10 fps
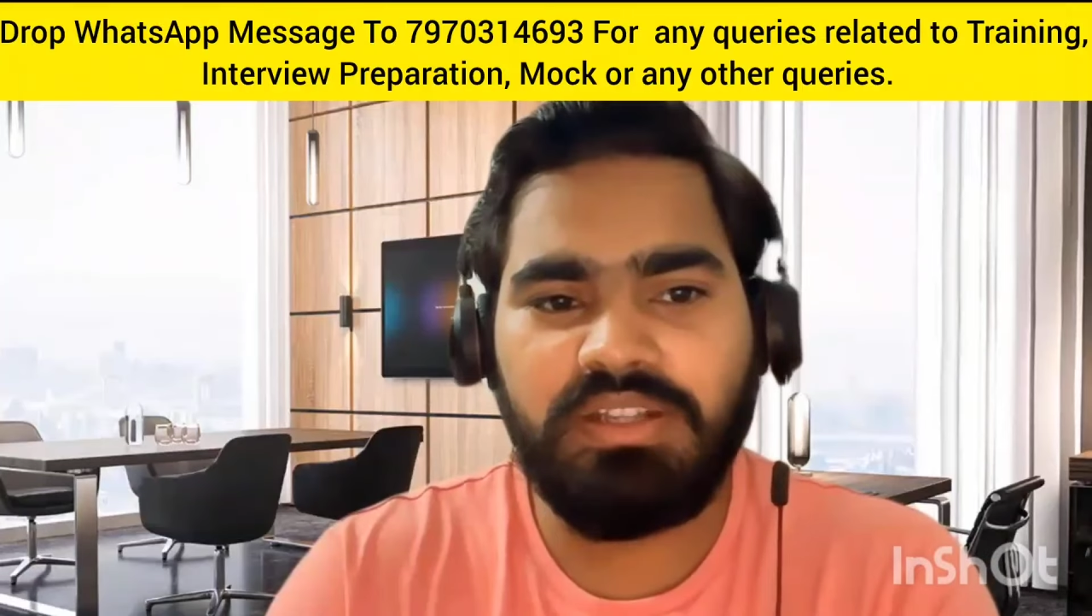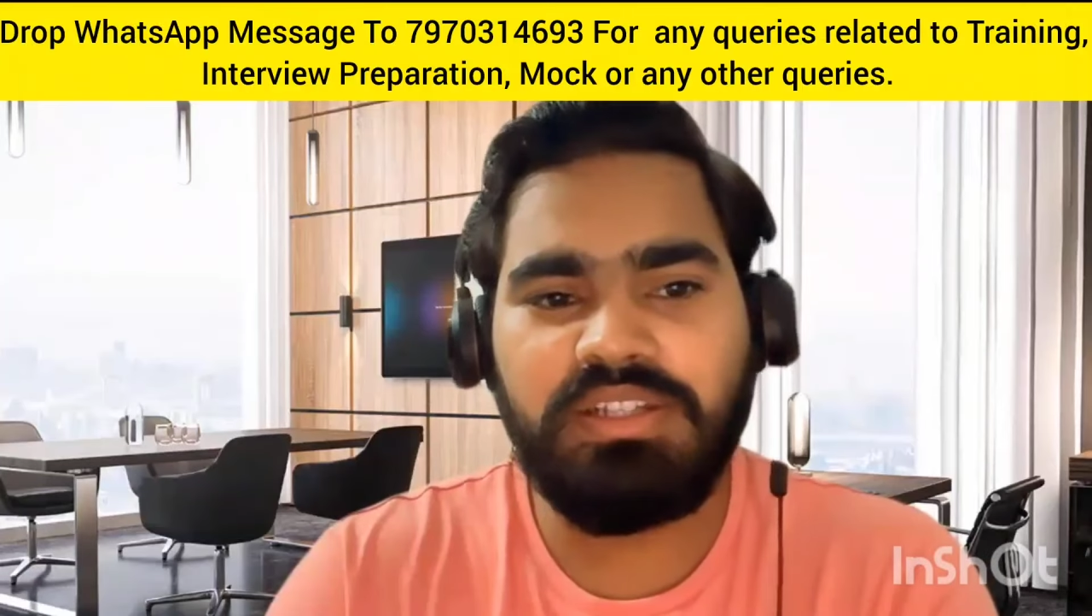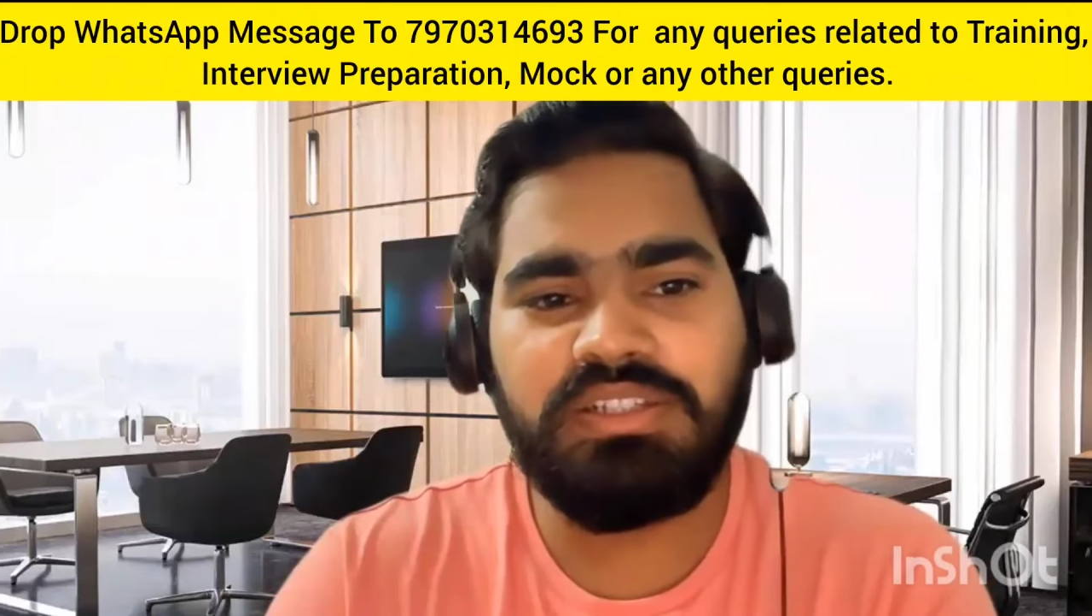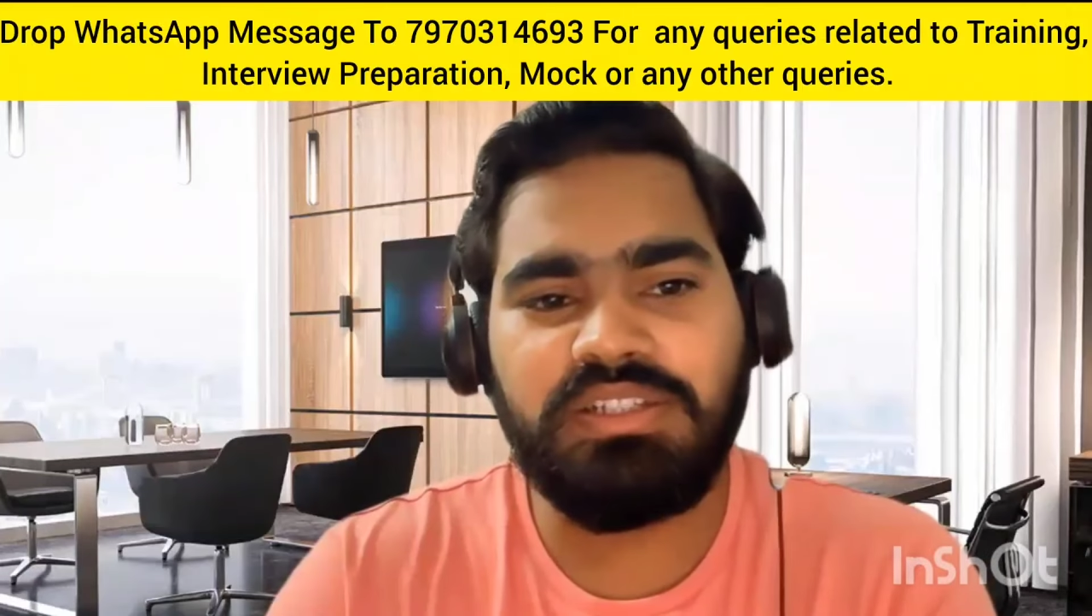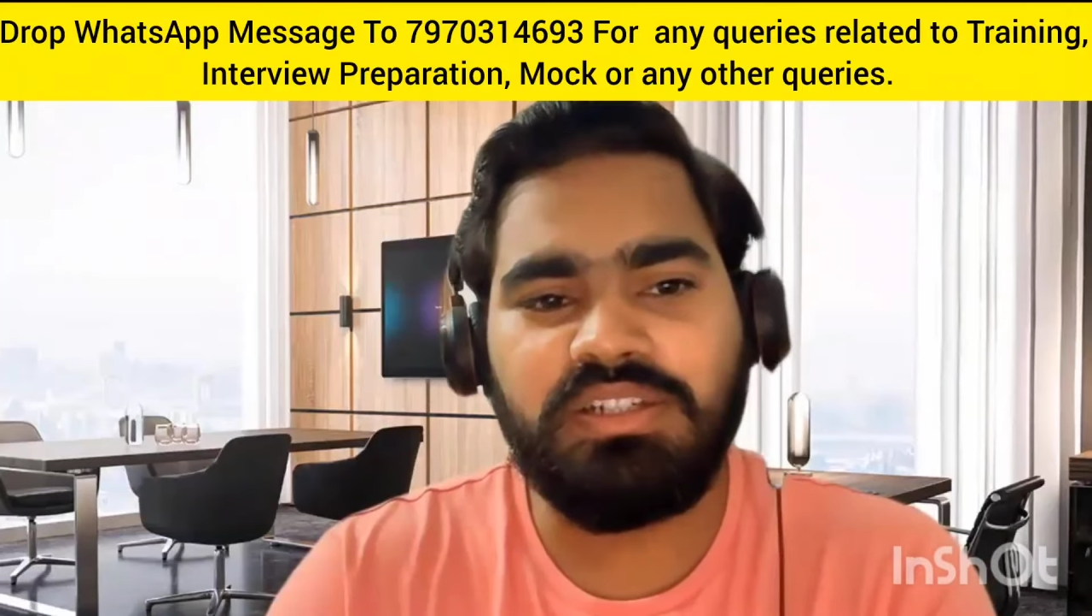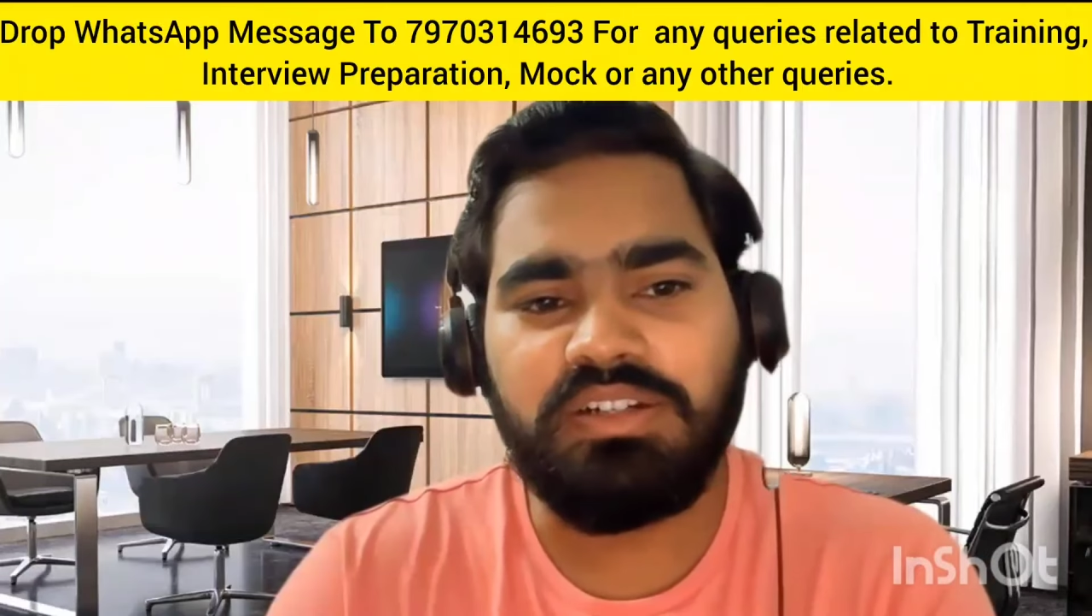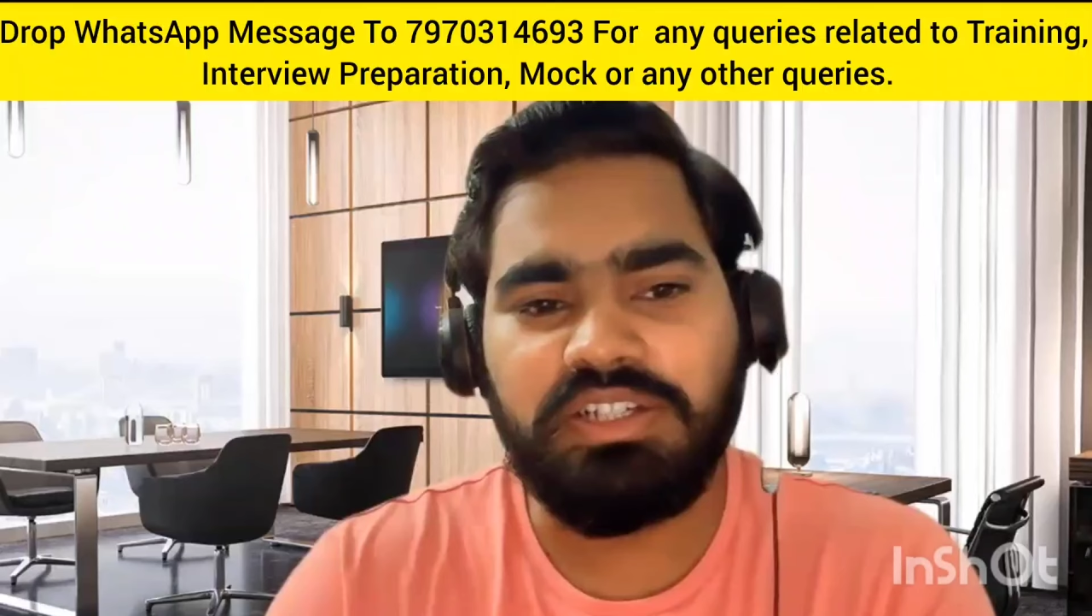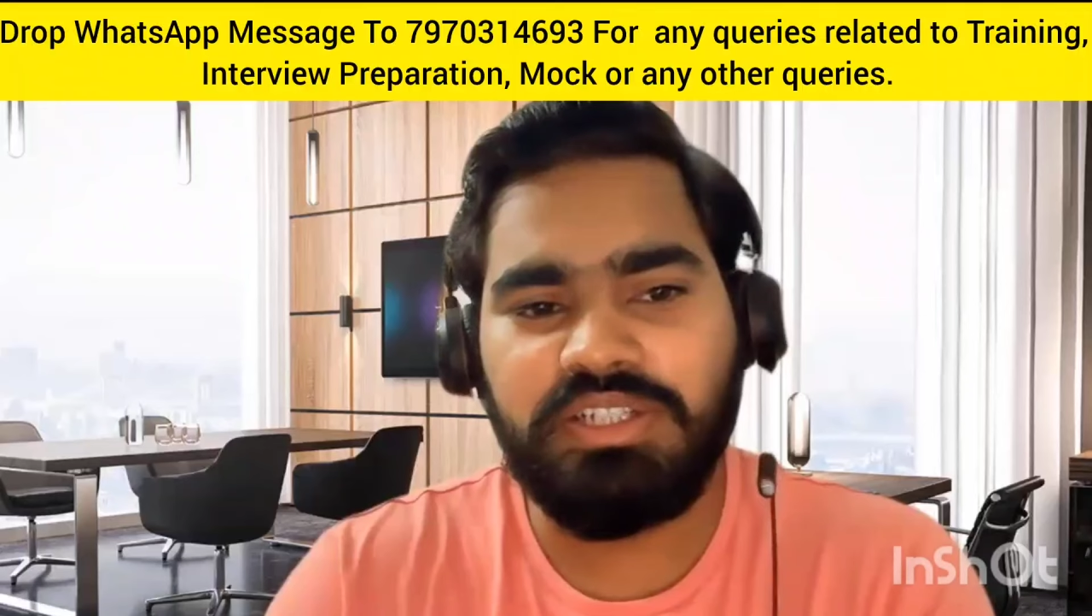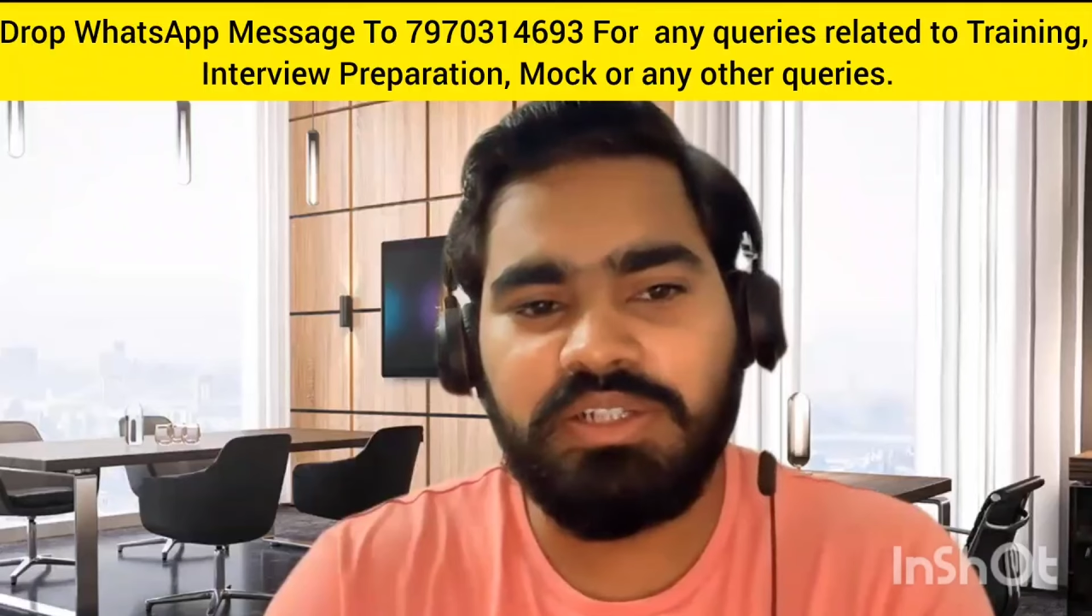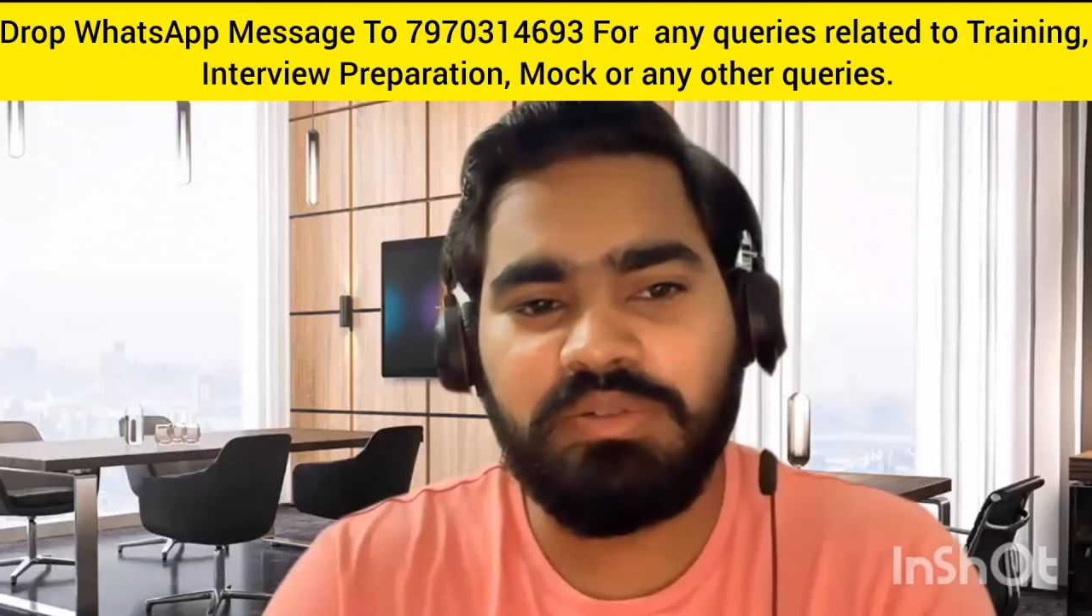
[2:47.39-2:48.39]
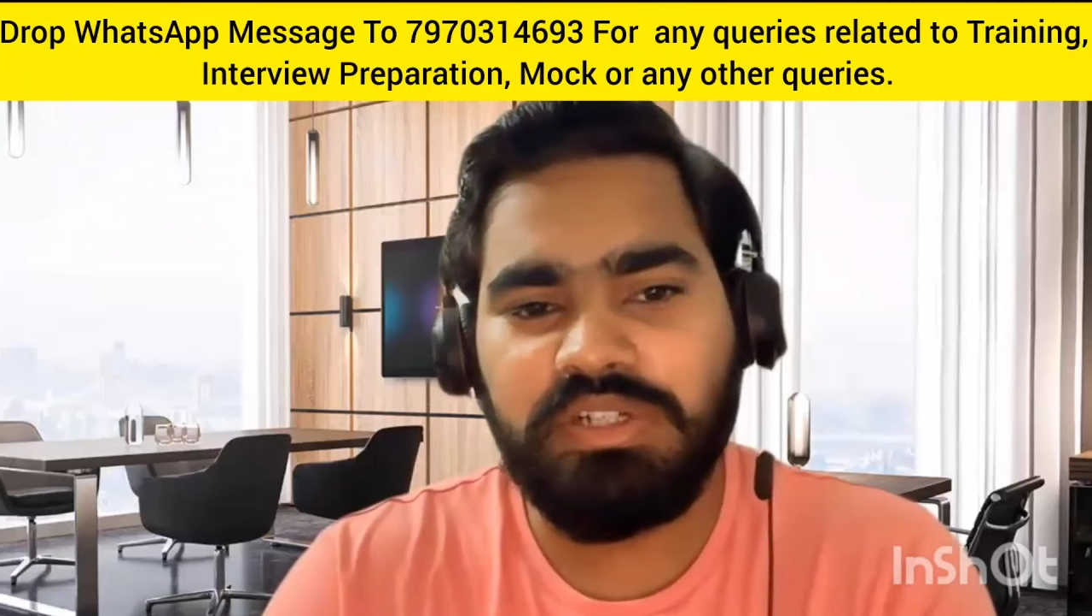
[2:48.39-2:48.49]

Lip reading: this EC2